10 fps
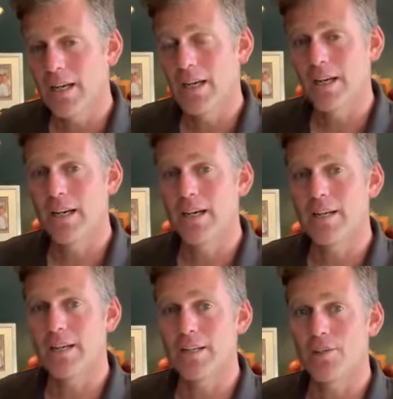
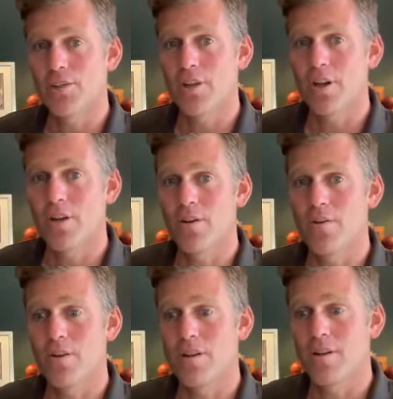Uh,
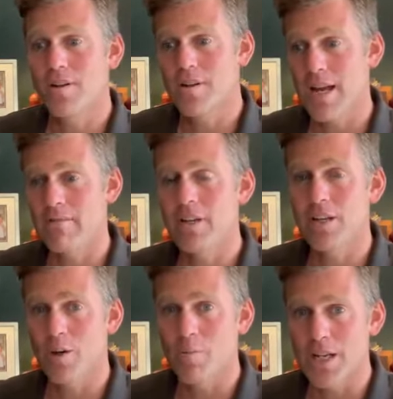so that really
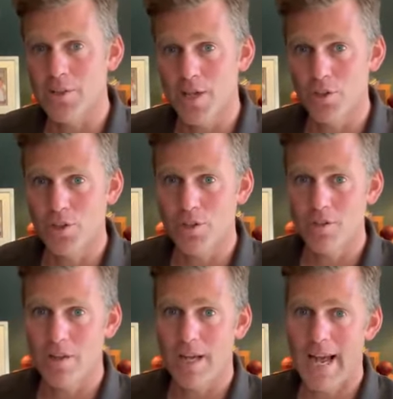got my attention.